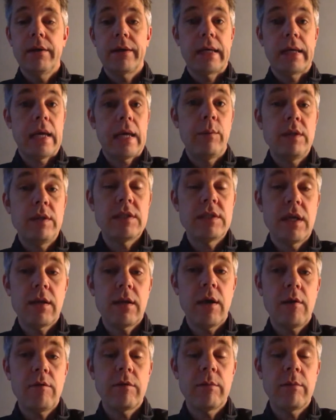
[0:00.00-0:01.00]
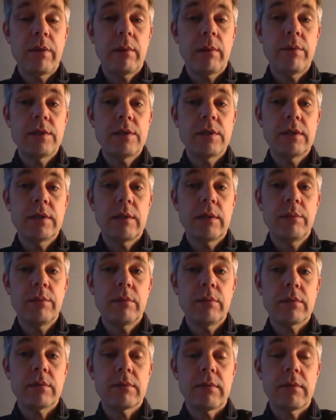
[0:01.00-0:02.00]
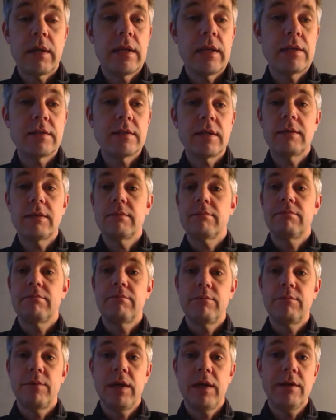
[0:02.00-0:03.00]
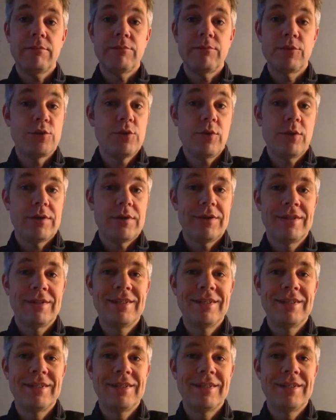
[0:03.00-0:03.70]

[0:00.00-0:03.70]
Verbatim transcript: can we take over publishing that book? And I said, yeah, sure,